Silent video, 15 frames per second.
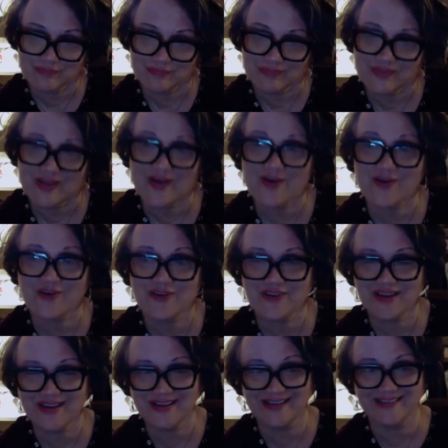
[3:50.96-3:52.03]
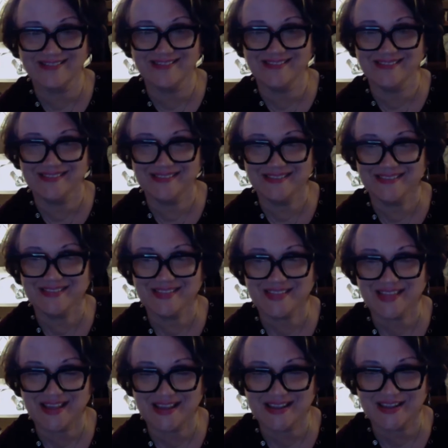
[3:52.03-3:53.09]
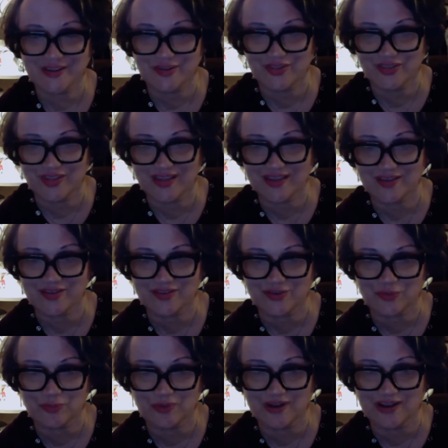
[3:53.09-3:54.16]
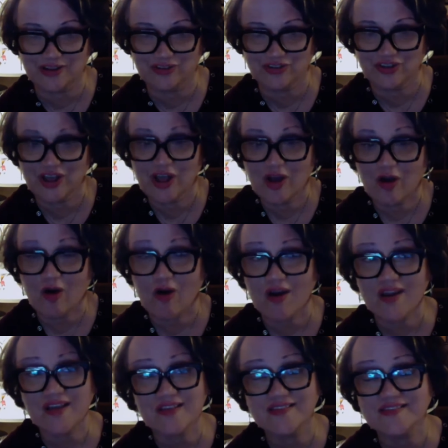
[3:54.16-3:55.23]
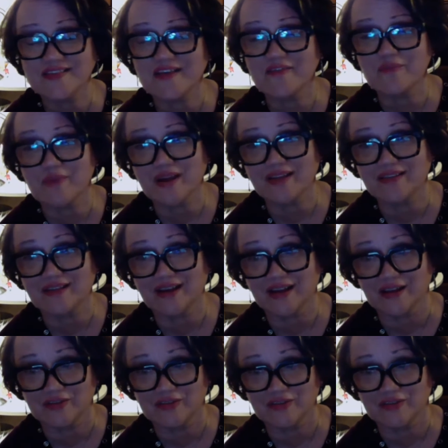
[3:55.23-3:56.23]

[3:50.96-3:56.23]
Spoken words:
Oh, great. Thank you. Thank you so much. Art has saved my life.